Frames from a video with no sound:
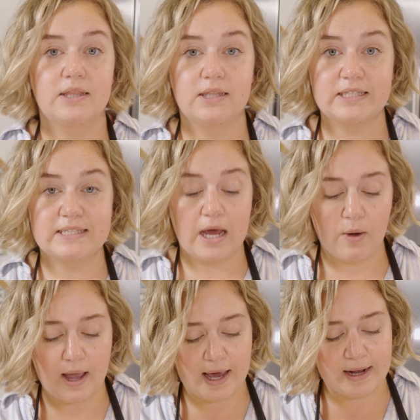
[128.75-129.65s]
Let's now
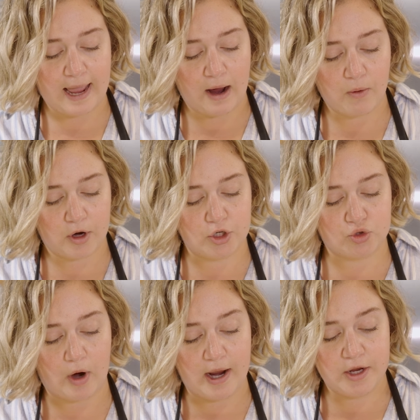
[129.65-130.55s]
add our
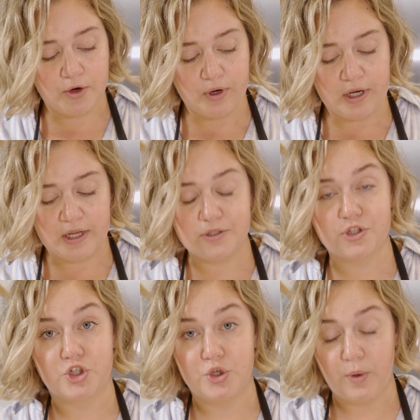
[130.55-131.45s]
dry
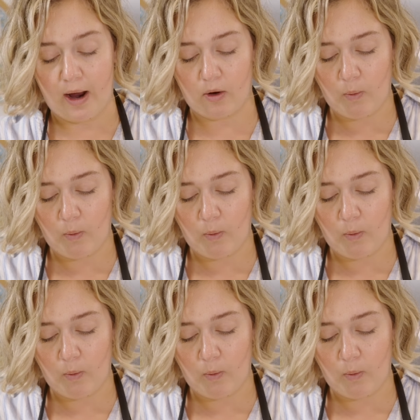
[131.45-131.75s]
ingredients to our